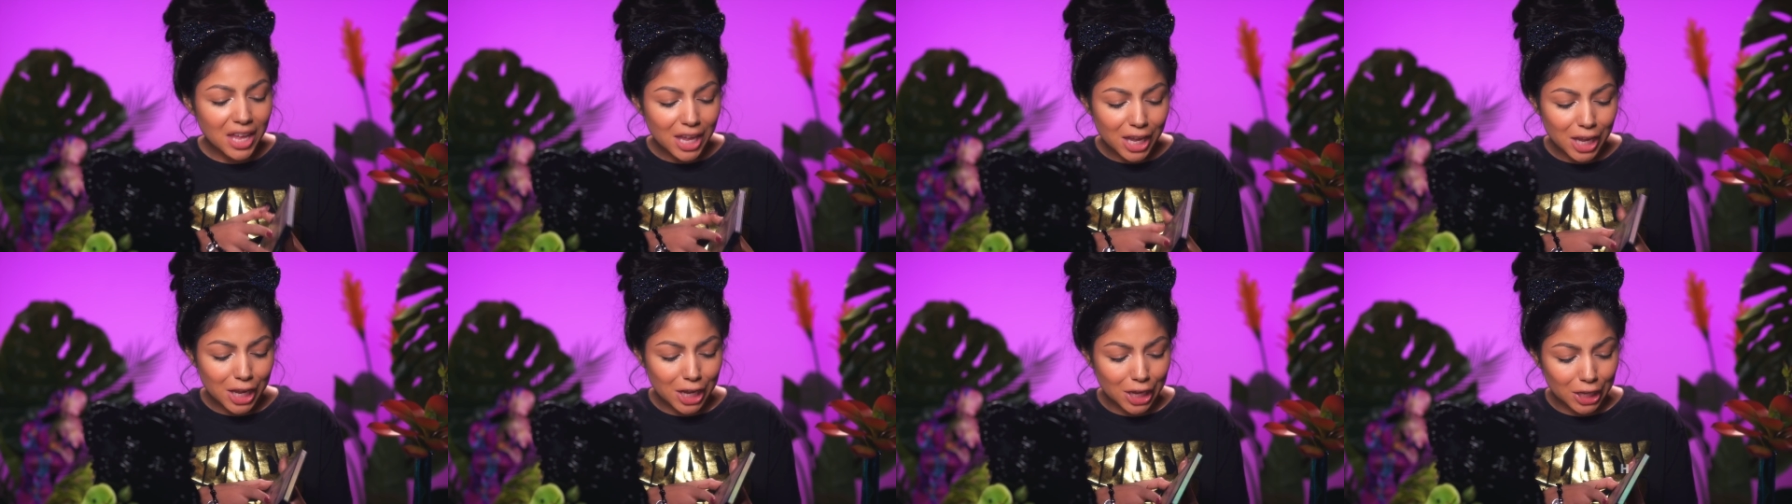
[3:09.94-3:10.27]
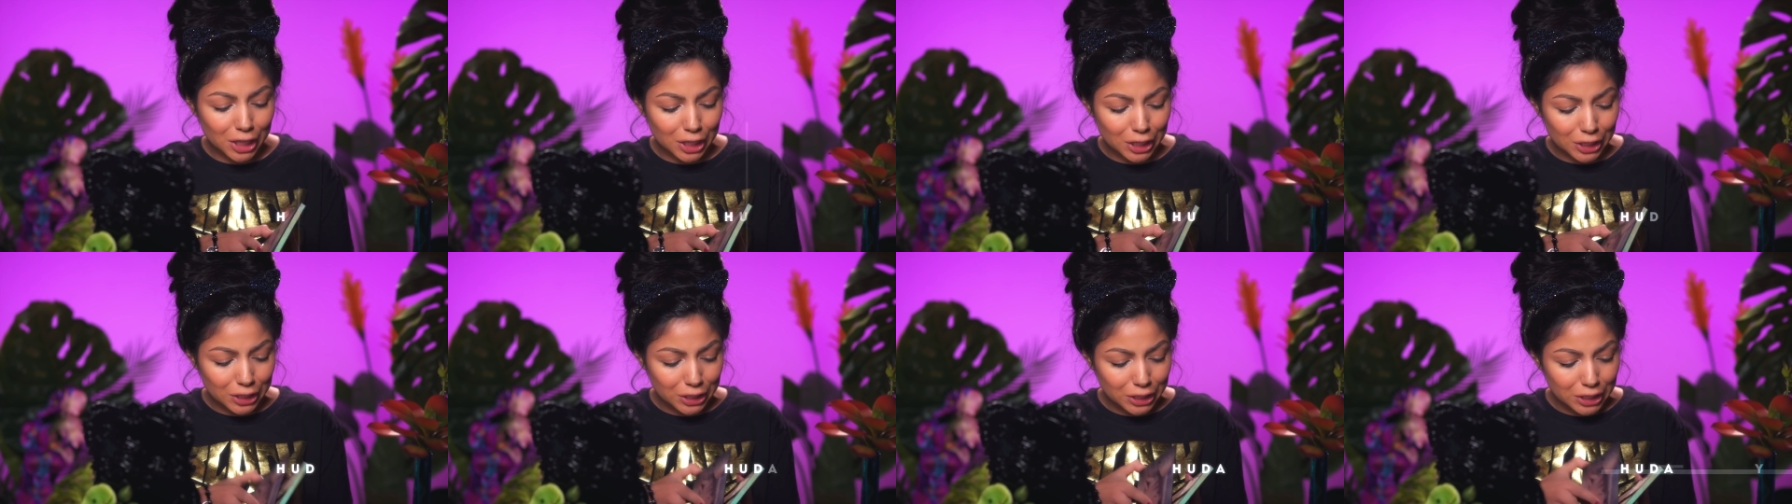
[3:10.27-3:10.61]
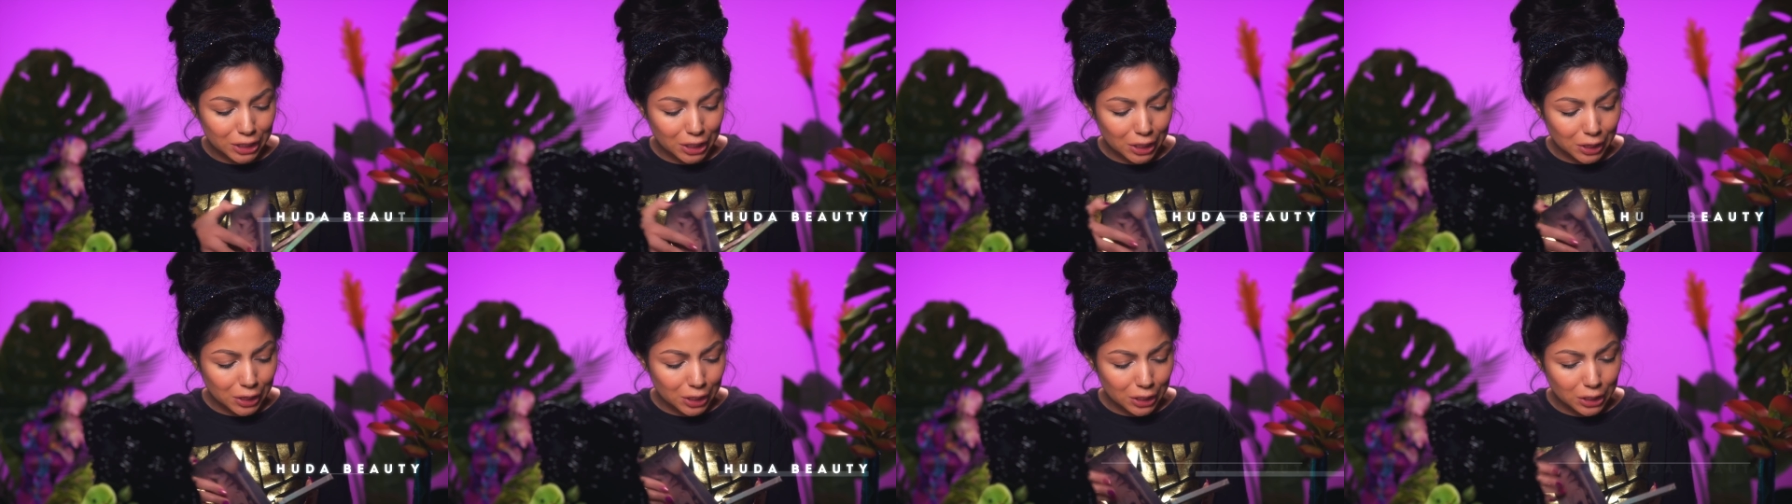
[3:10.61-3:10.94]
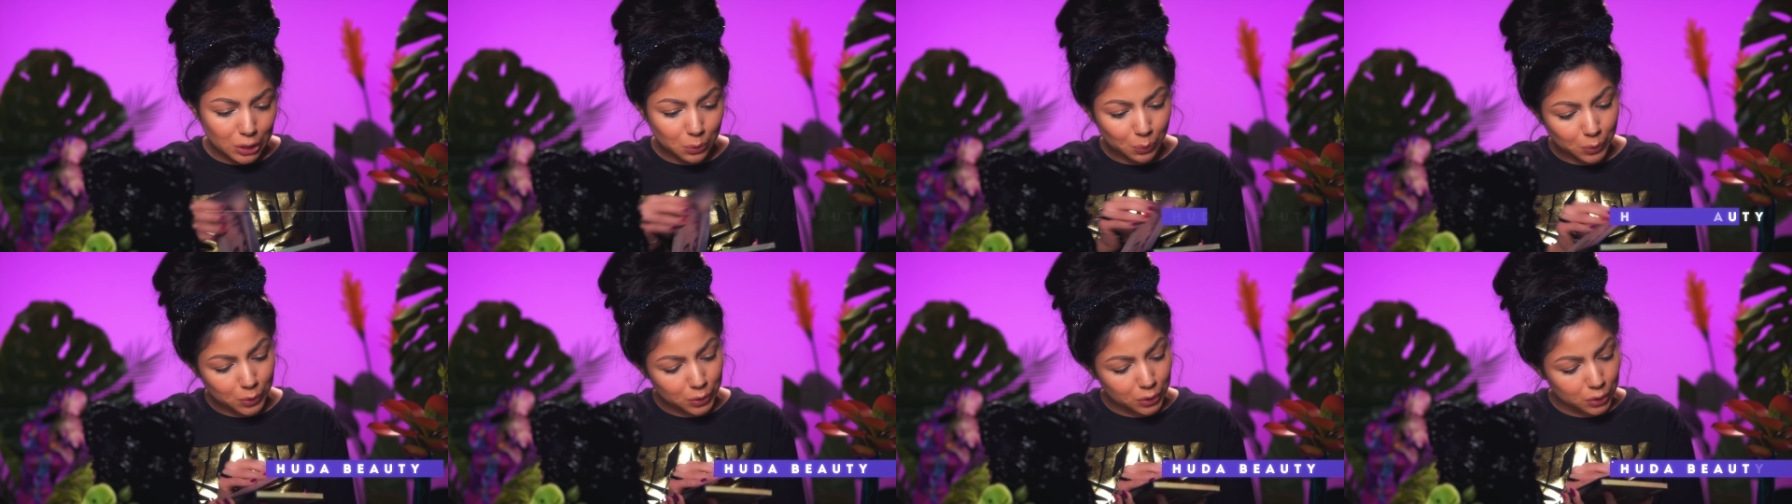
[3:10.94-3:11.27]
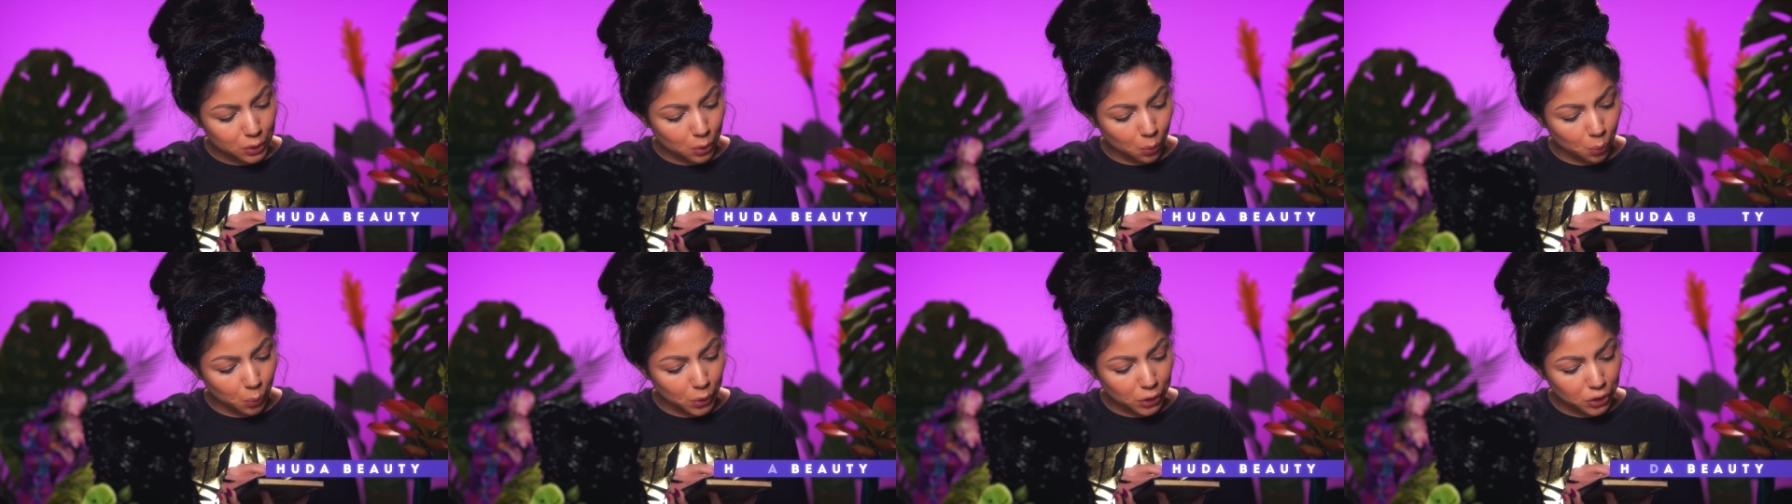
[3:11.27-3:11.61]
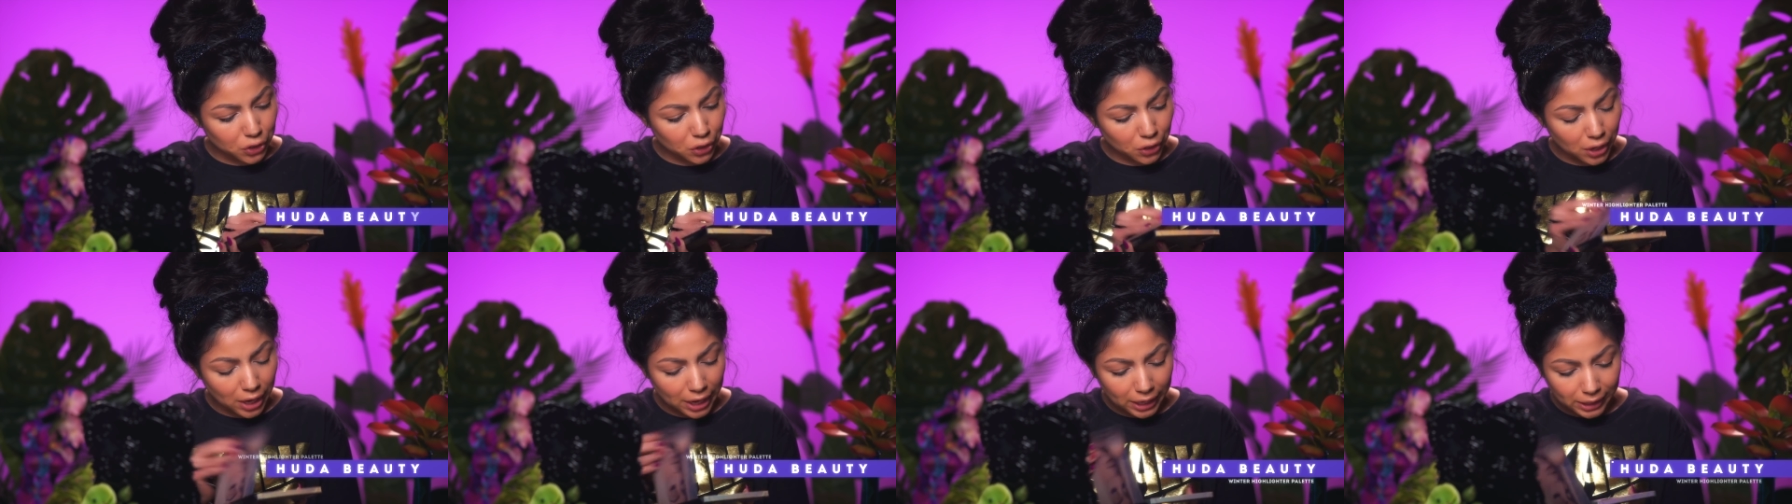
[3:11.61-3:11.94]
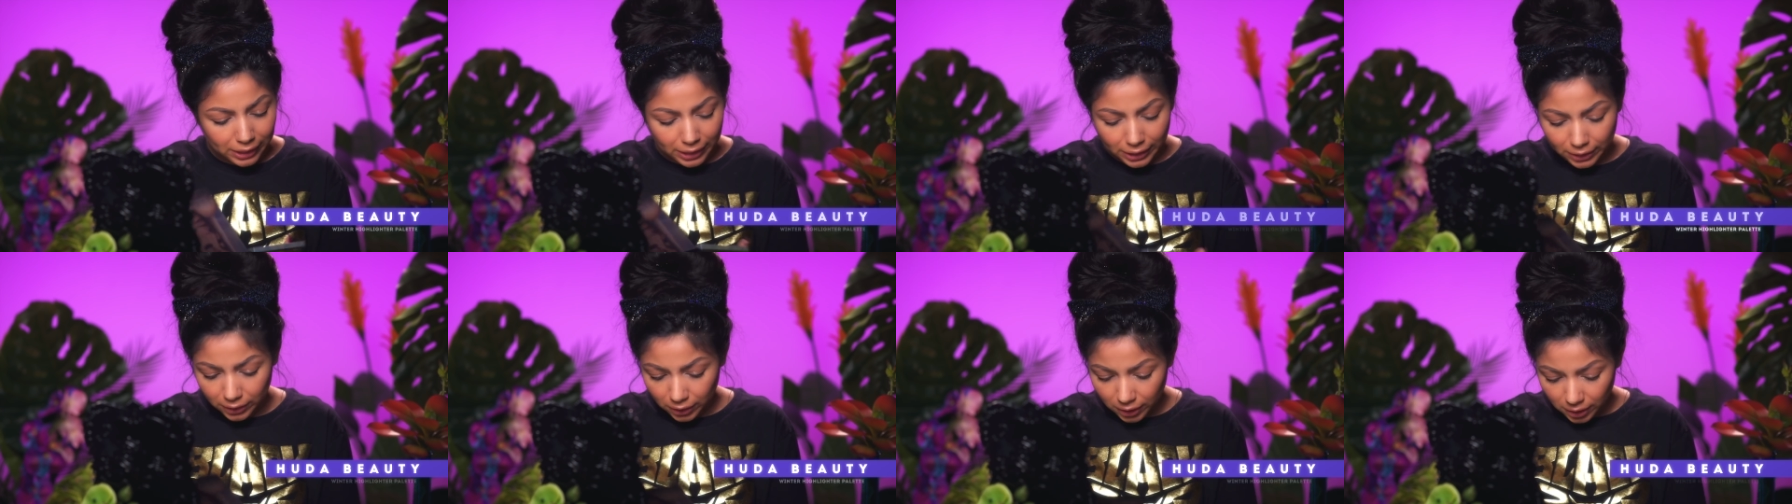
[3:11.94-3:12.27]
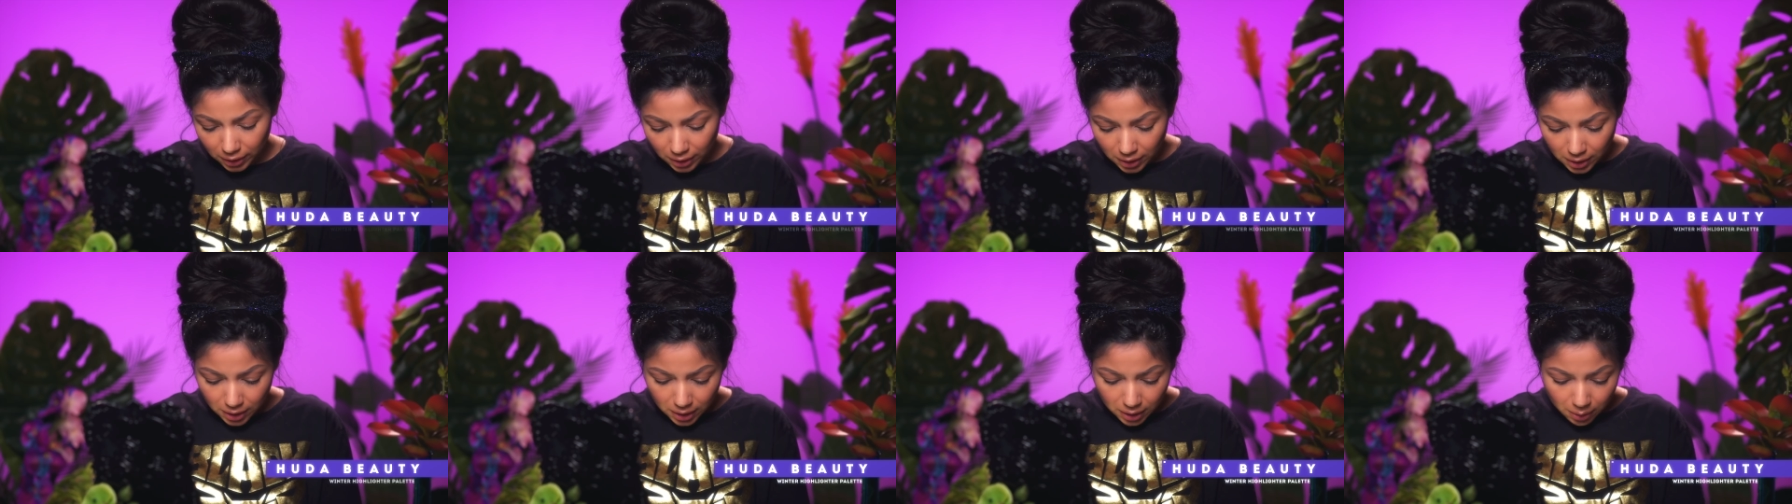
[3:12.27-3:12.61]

And this was the winter highlighter